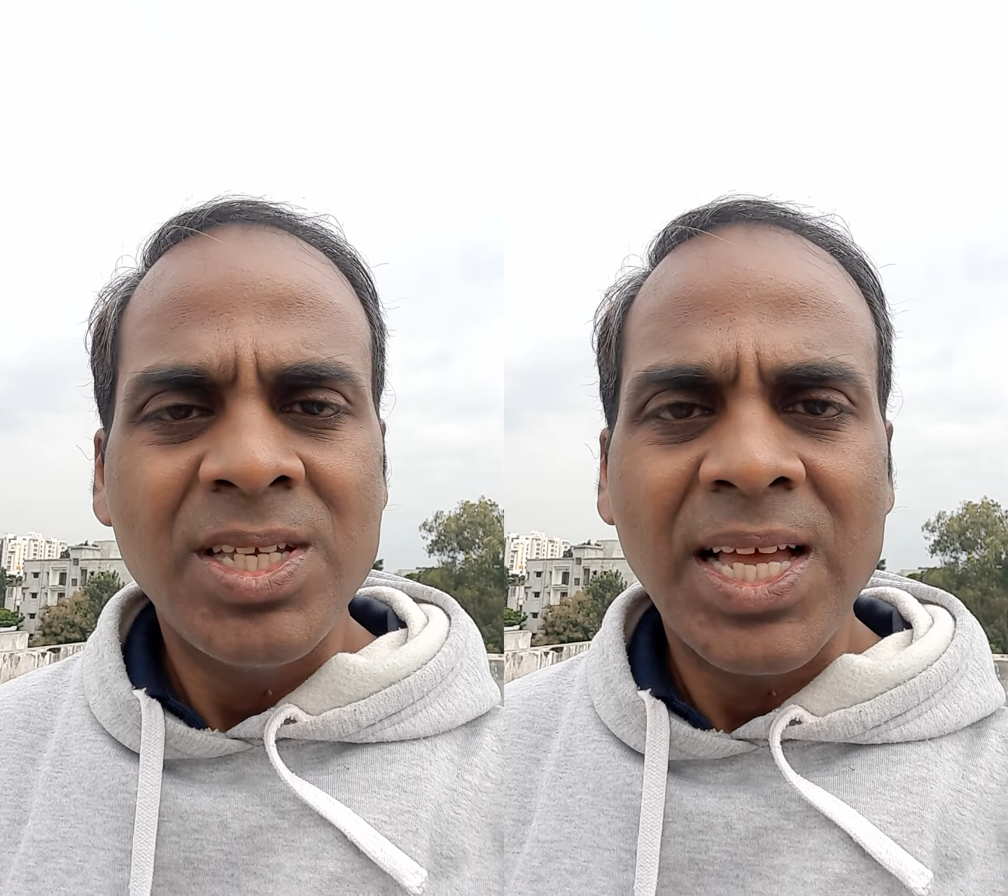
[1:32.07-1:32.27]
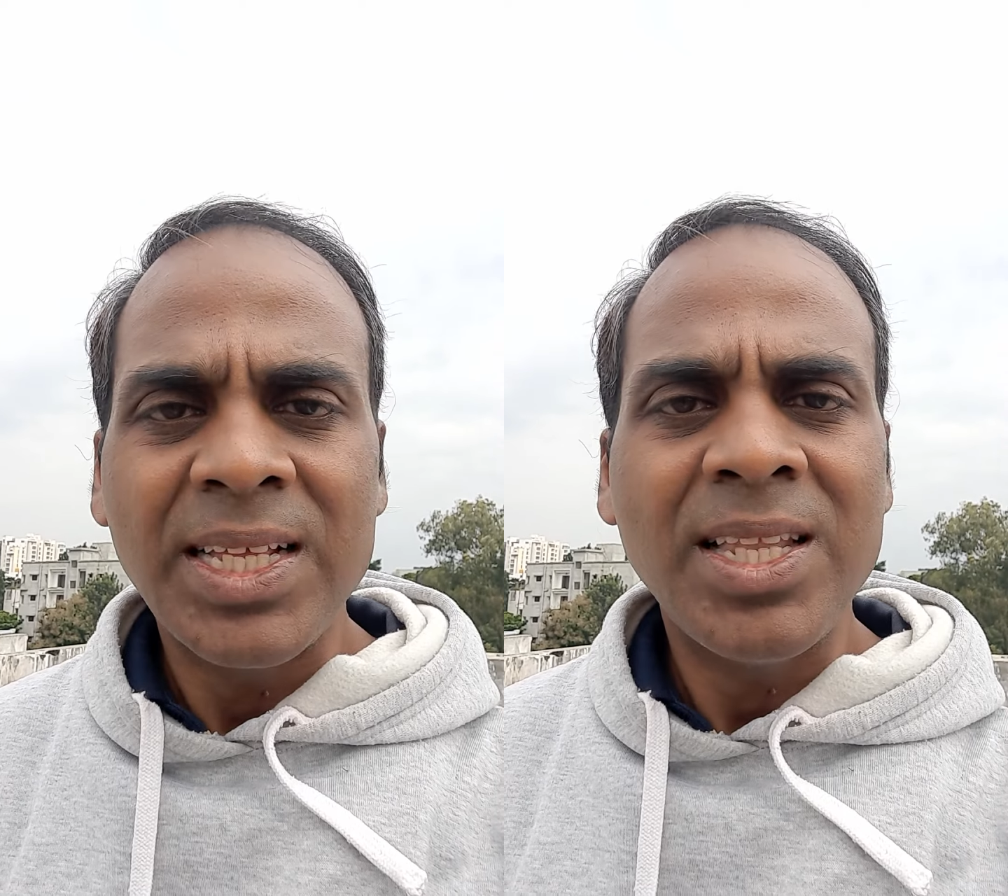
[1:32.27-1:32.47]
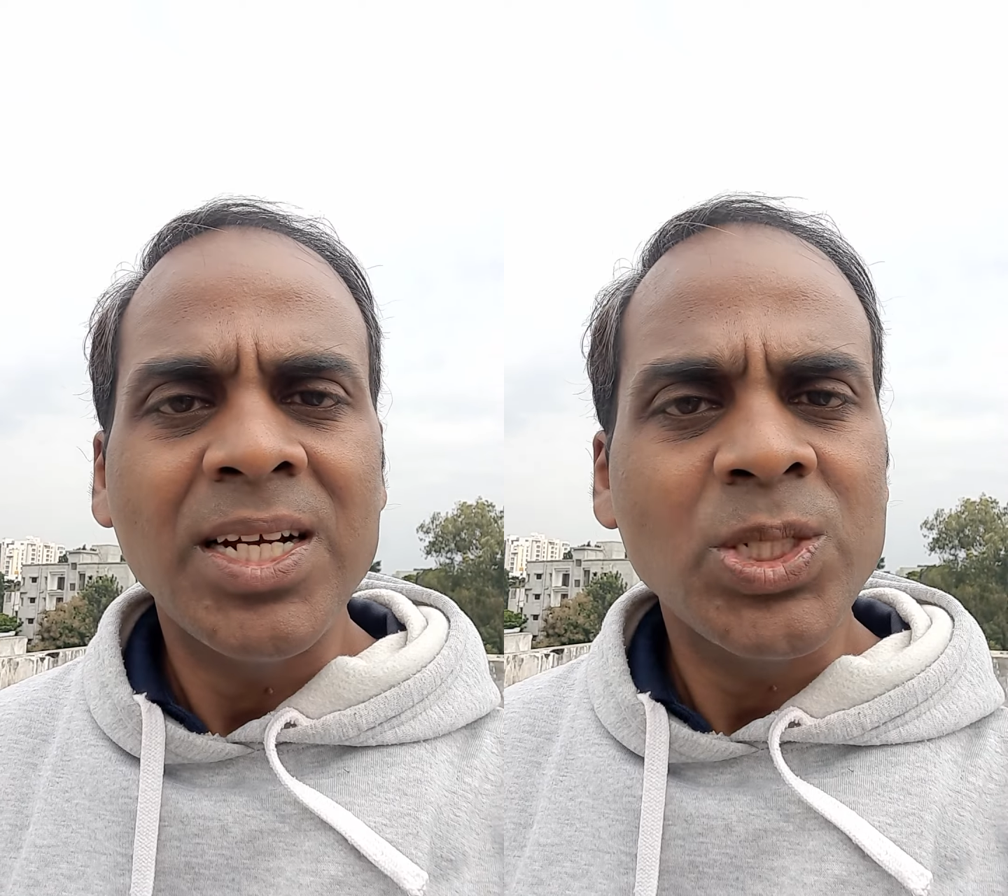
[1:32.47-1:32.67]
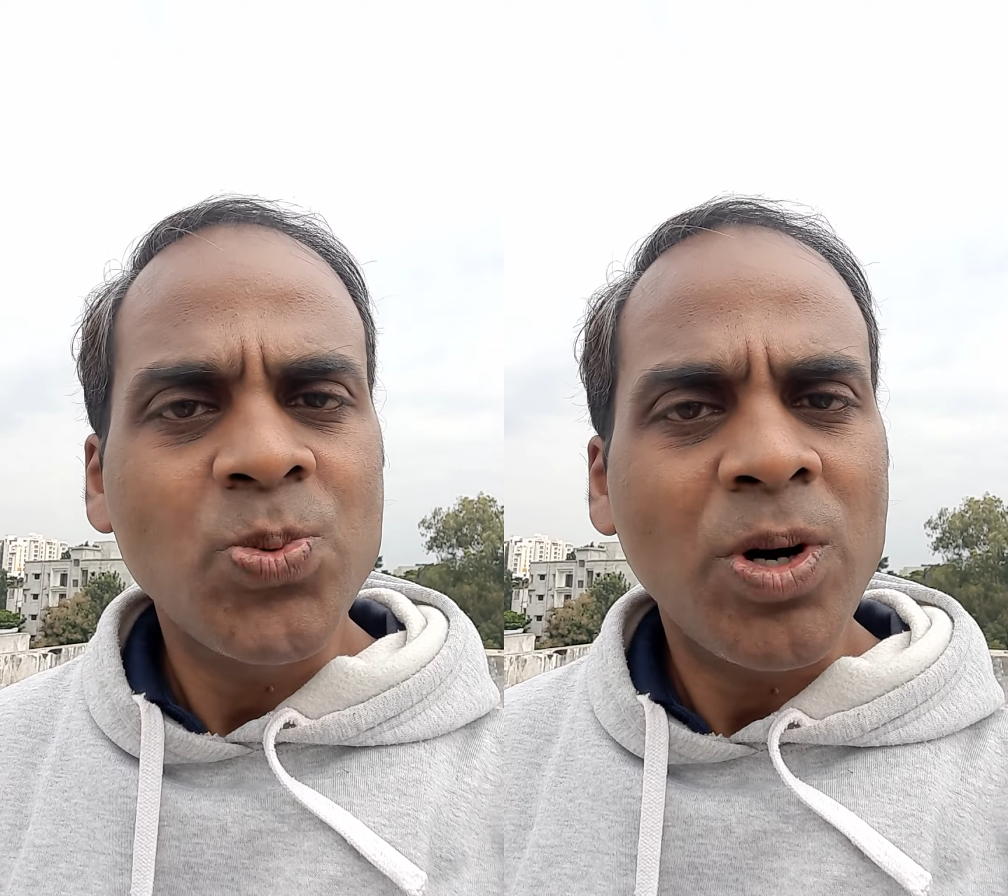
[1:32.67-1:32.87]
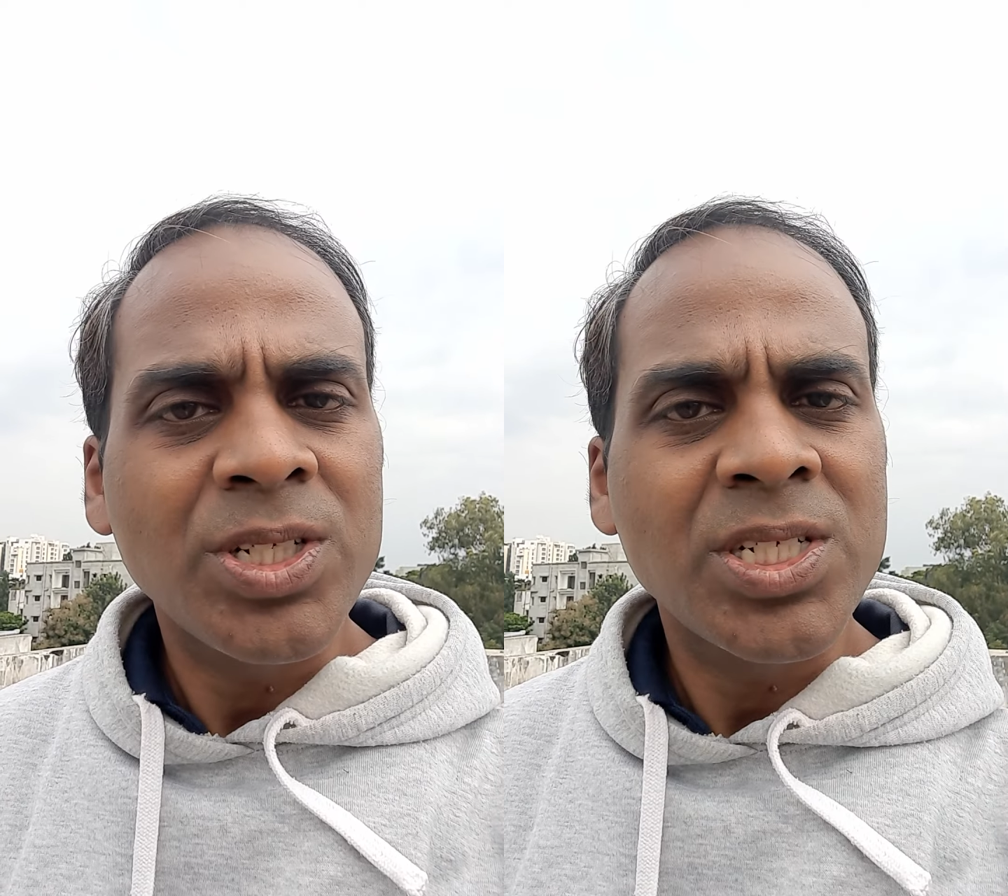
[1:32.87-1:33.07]
and that is
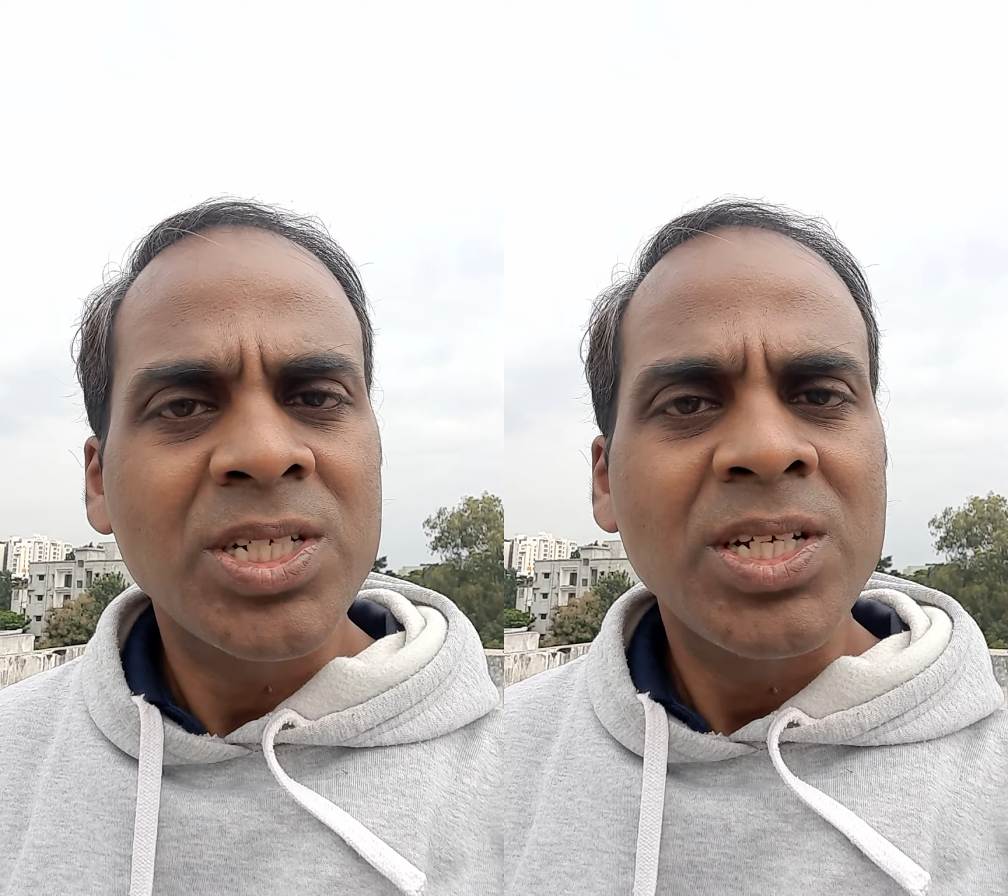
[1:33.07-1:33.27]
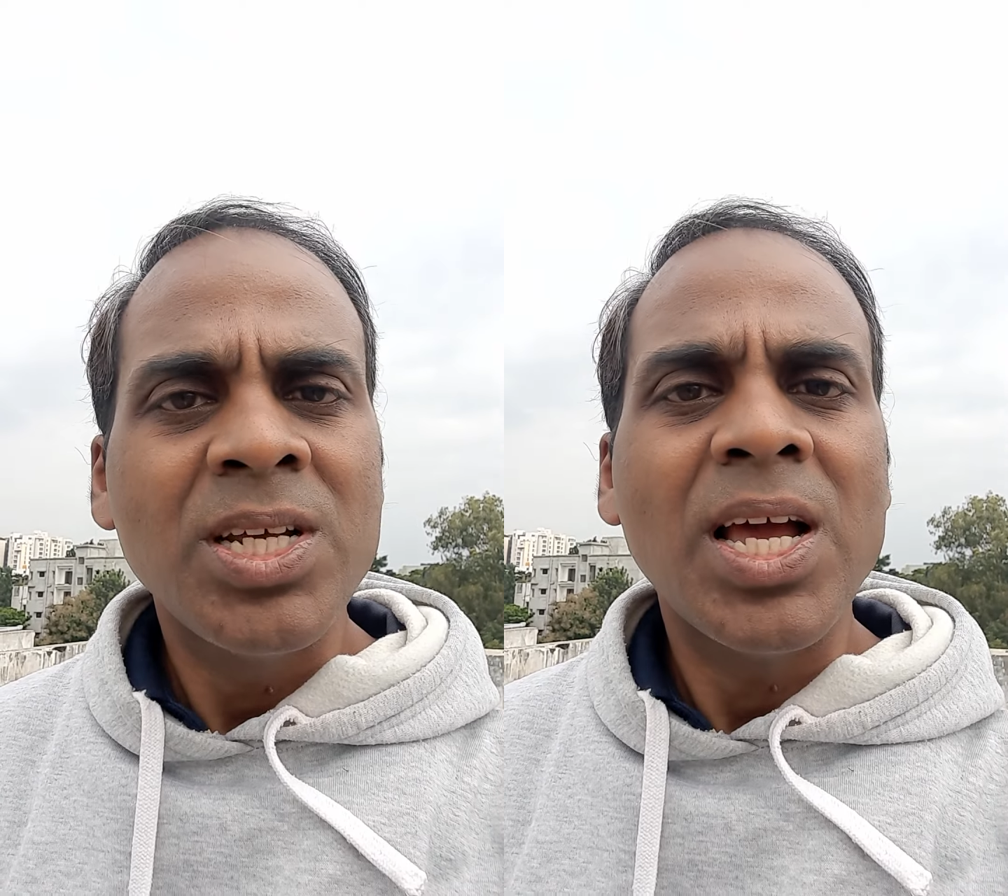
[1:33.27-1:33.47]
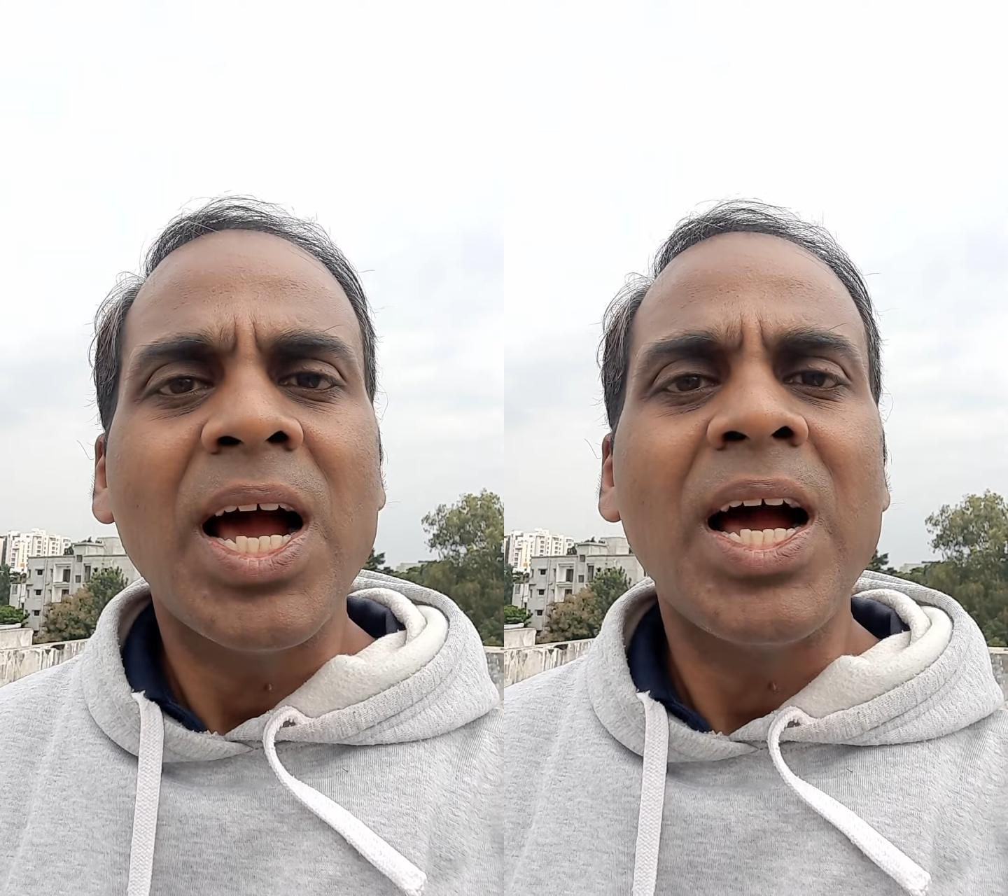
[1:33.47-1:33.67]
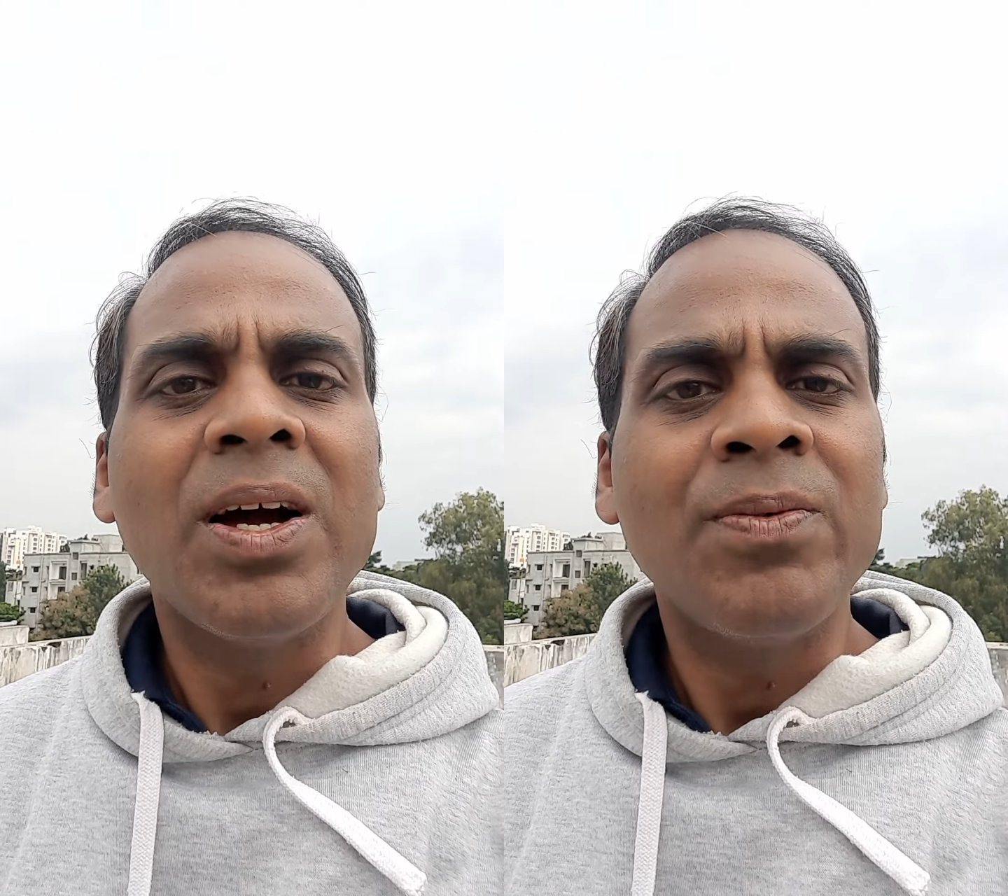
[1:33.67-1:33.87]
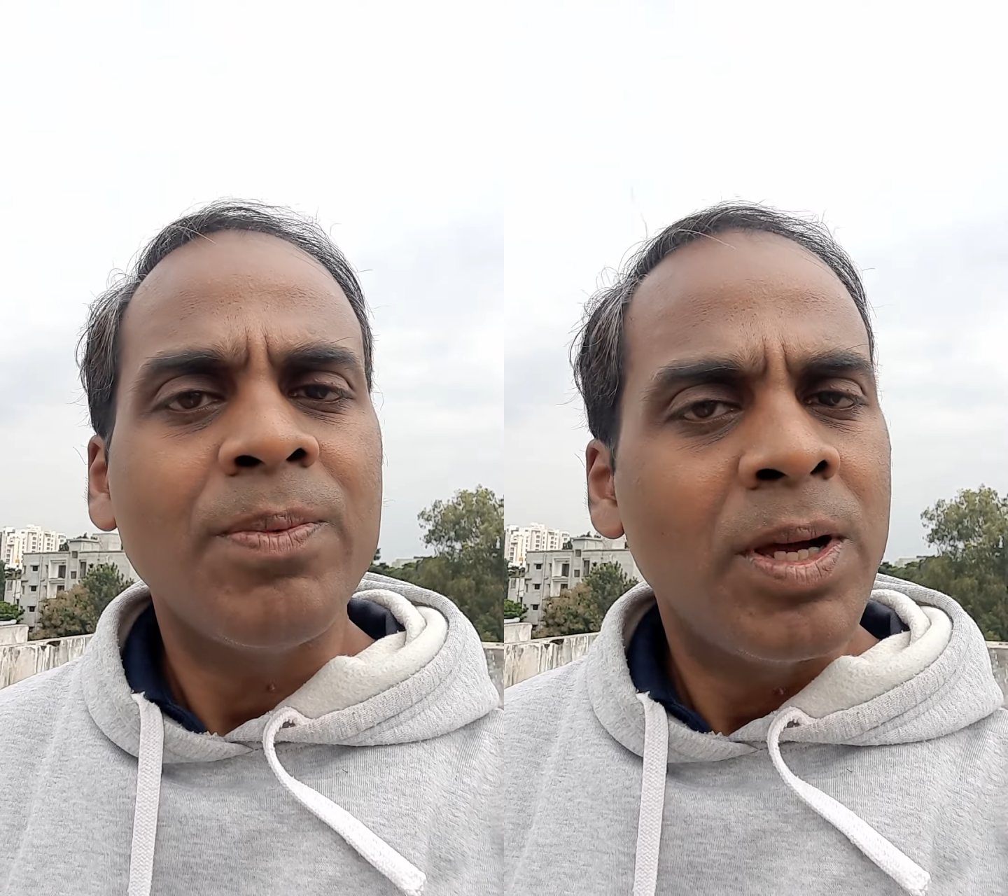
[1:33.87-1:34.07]
what I
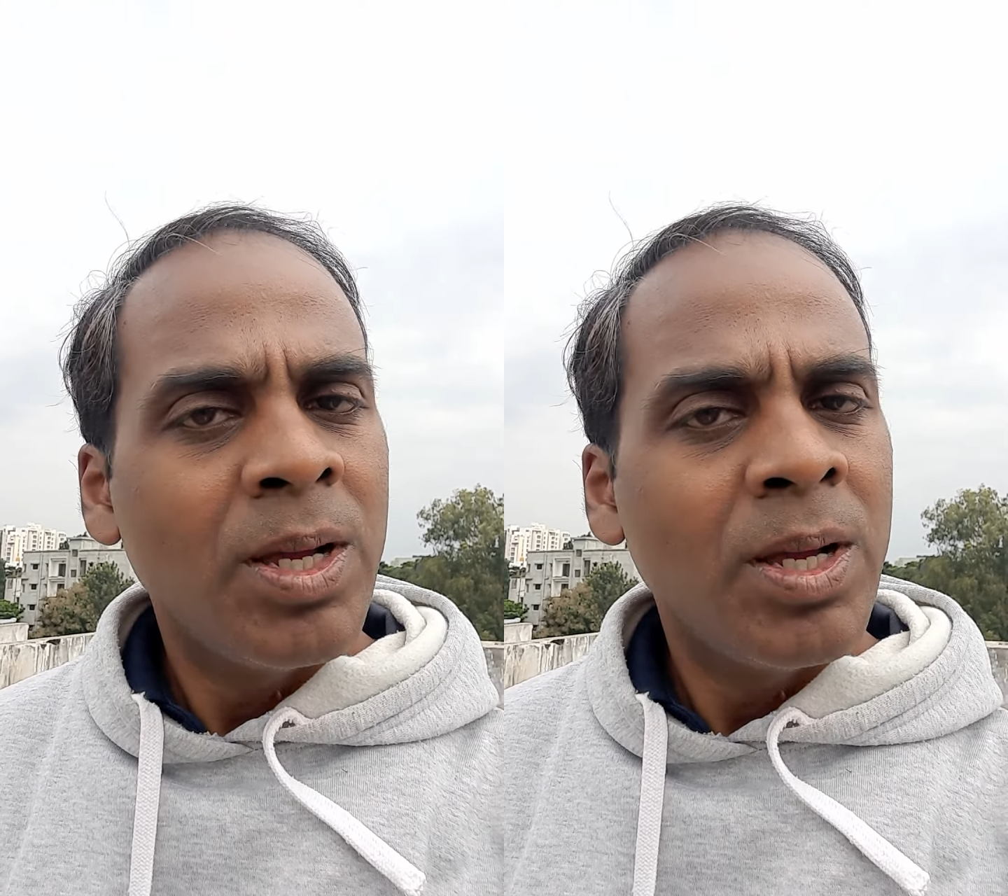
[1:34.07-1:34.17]
have